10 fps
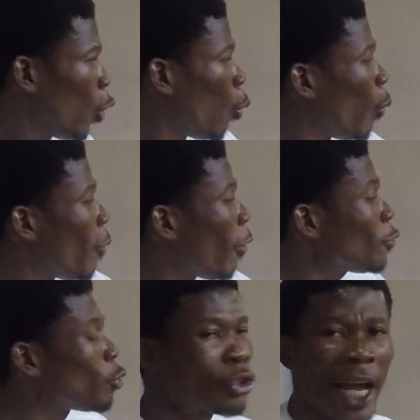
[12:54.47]
We want
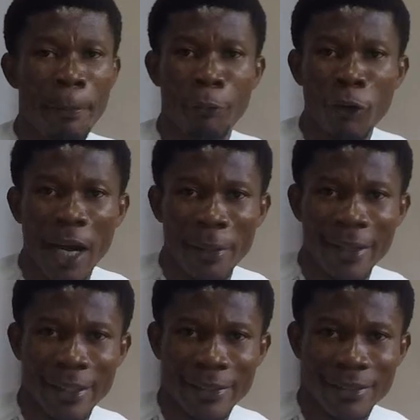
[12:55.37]
to try programming
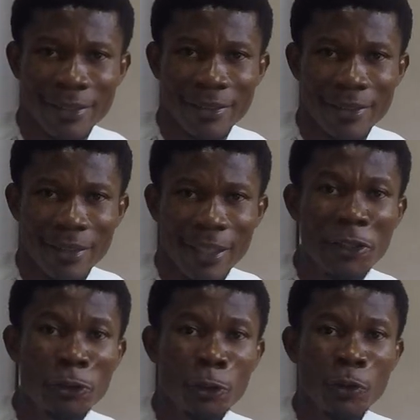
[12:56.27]
this
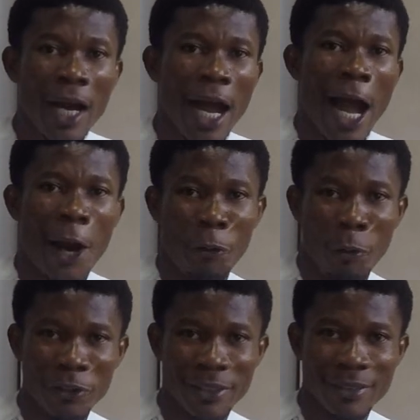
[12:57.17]
into our
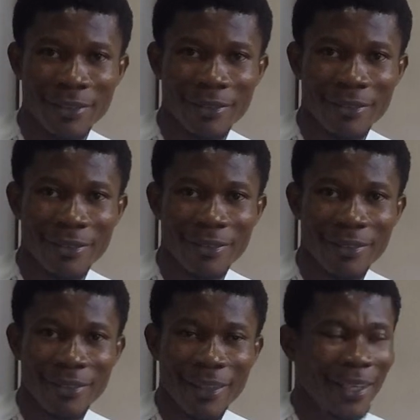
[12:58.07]
robot.
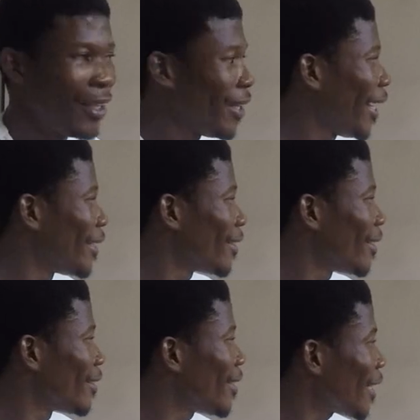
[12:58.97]
And
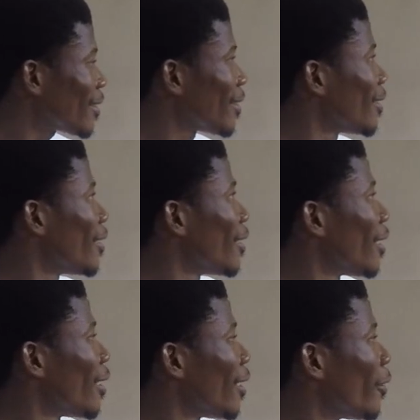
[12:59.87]
that
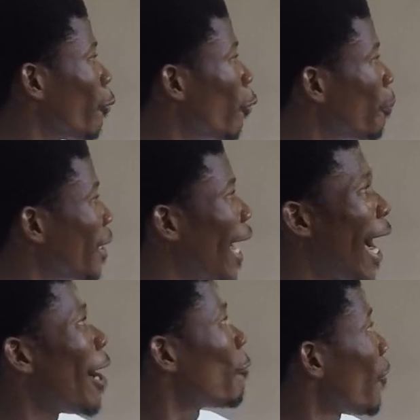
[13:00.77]
will be
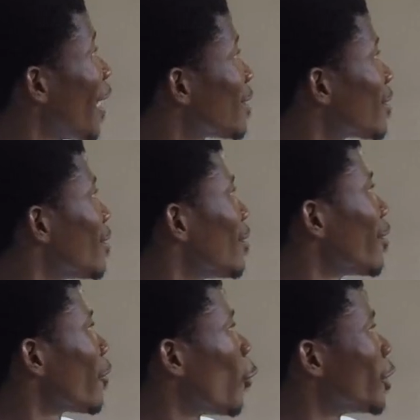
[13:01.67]
our first
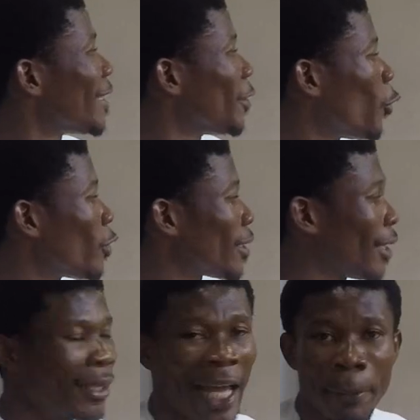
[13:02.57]
continuous
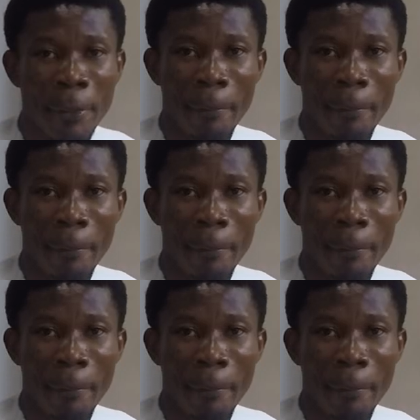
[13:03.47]
time